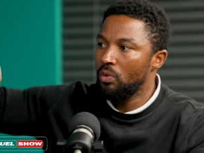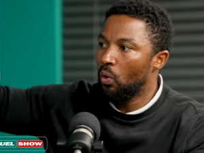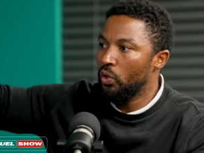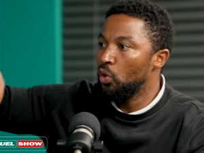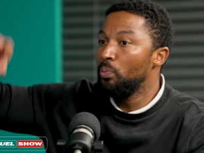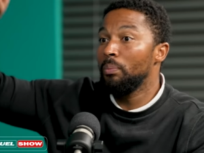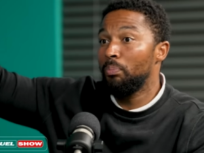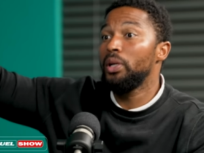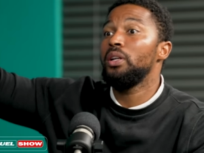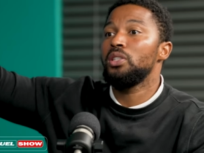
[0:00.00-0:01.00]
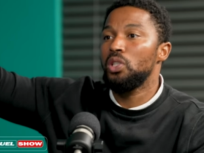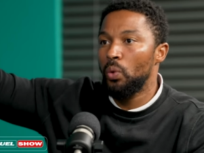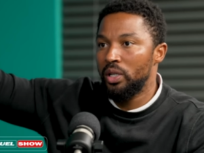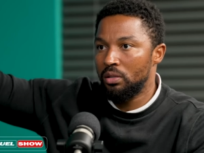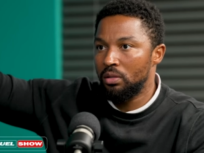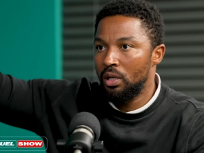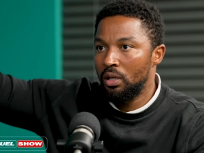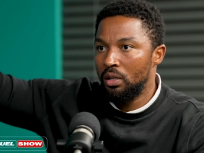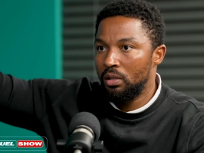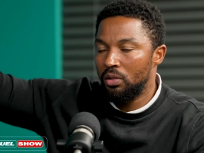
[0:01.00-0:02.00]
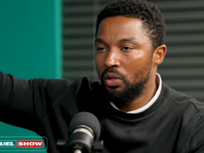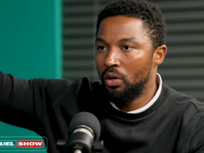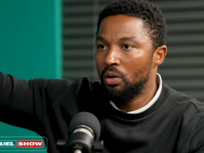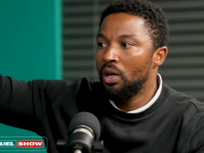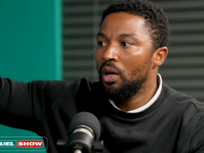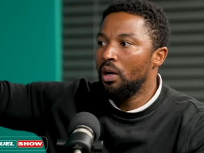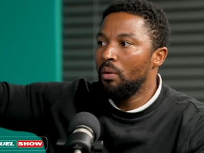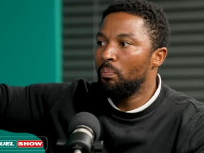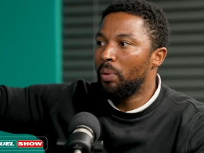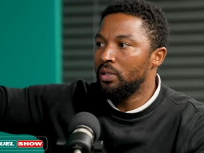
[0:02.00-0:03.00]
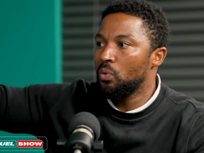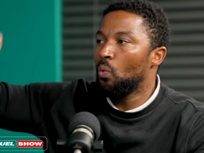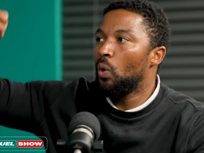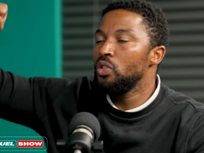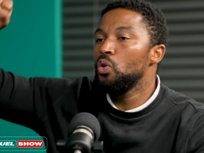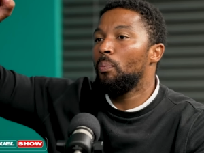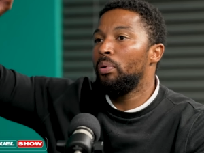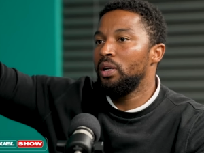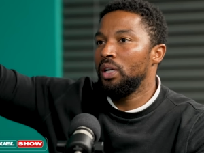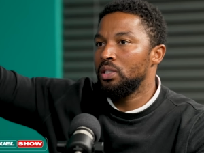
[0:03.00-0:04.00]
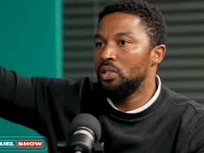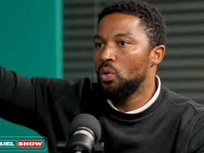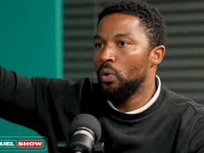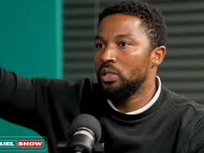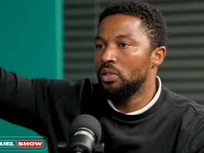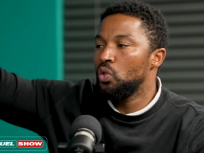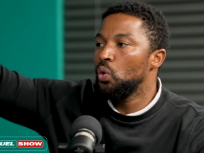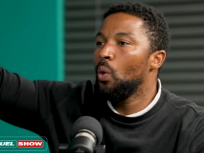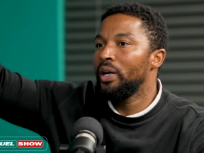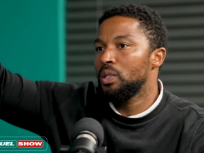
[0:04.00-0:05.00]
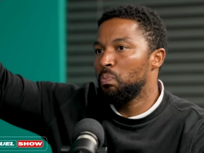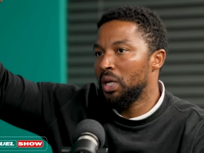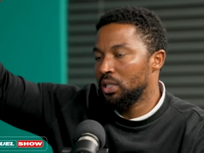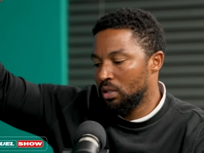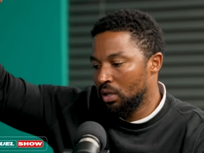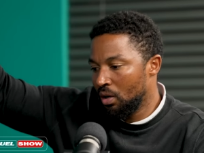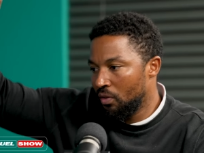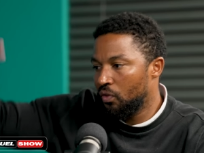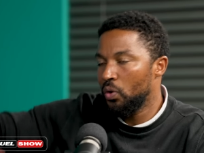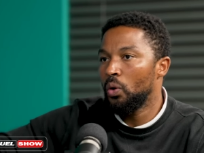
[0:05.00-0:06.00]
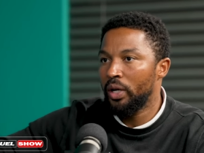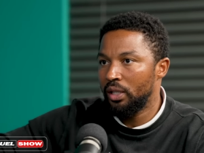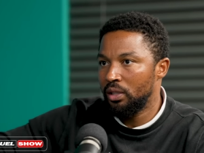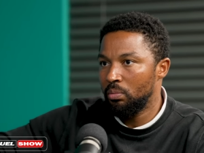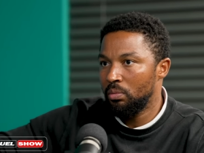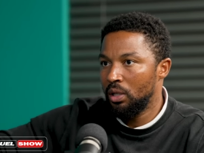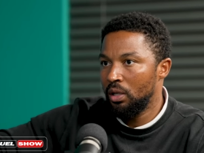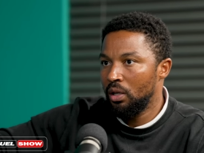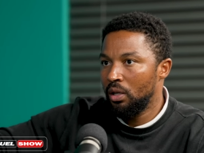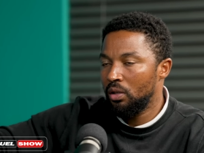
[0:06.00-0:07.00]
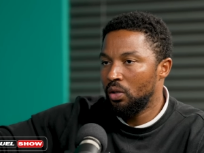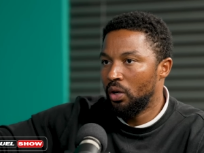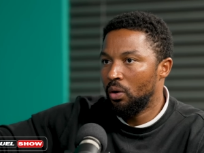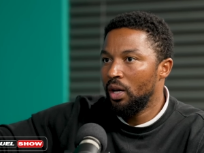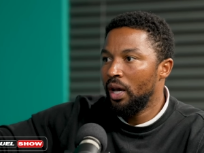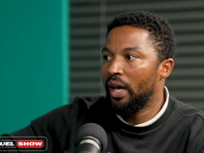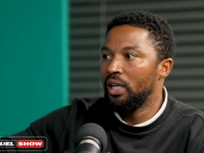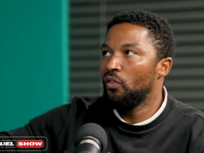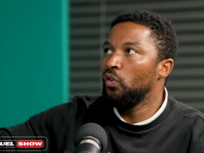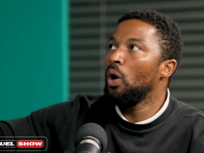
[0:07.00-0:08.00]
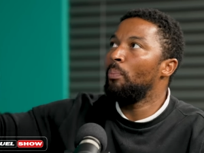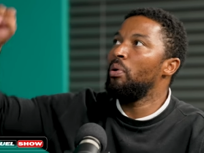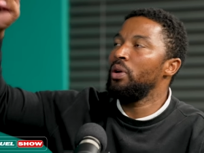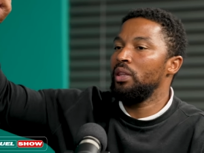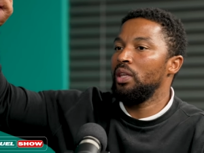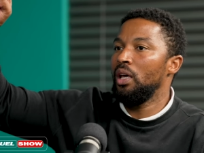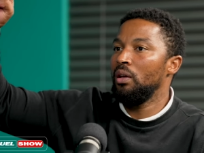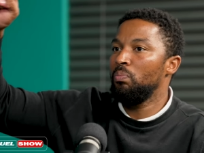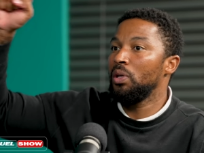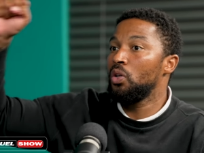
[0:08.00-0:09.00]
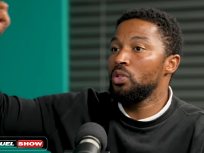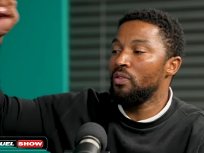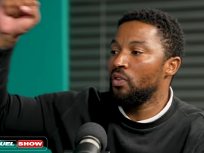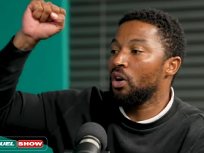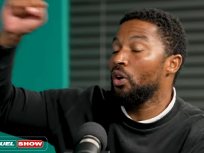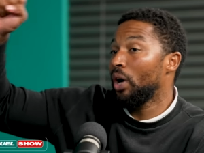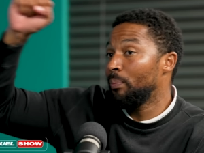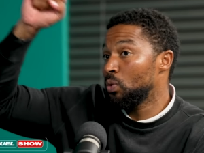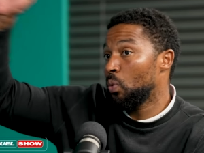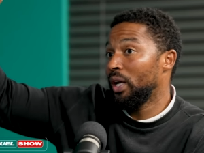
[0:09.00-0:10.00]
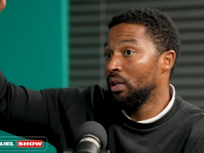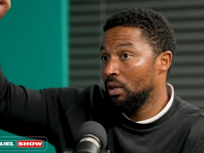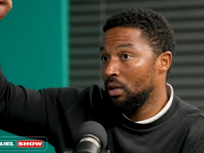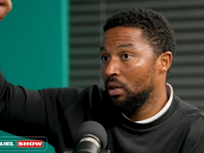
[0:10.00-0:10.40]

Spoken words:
or you being put in a situation, you know. But once you are put in that situation, do what is best for your kingdom, you know. And if you are put in there because of a corrupt way,